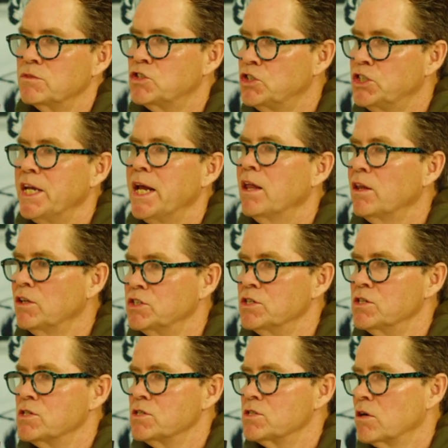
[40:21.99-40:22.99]

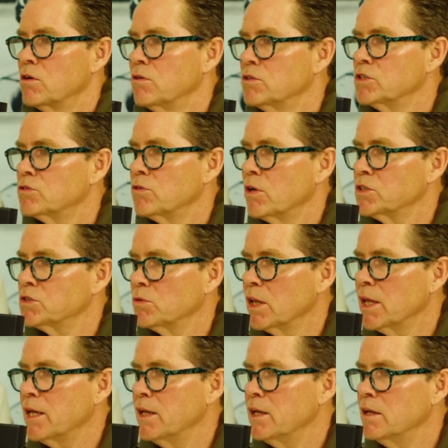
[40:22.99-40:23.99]
challenges are stress
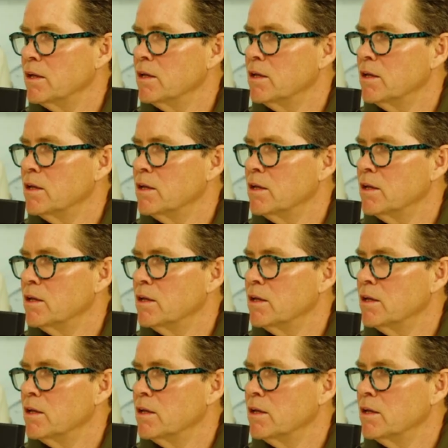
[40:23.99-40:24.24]
related.